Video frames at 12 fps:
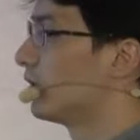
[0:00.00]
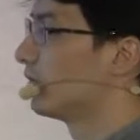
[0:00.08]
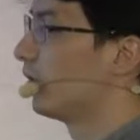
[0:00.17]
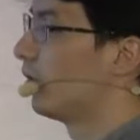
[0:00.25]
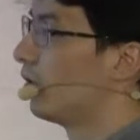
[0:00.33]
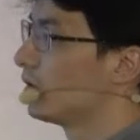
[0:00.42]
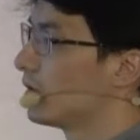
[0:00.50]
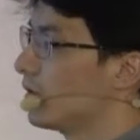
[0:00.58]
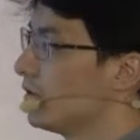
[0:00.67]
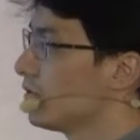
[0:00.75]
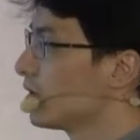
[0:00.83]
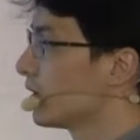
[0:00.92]
for all the
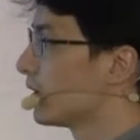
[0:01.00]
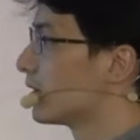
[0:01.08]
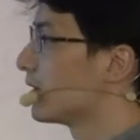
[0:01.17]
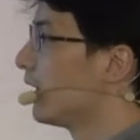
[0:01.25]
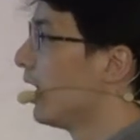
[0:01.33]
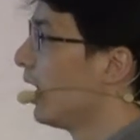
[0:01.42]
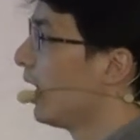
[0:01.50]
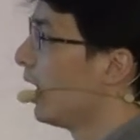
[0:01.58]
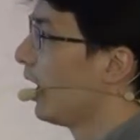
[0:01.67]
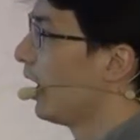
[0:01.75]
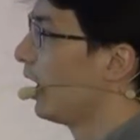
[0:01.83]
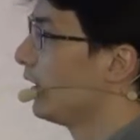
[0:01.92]
users,
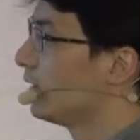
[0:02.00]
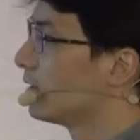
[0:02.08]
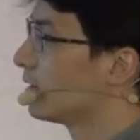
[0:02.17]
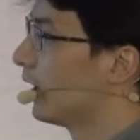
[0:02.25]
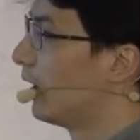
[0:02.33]
and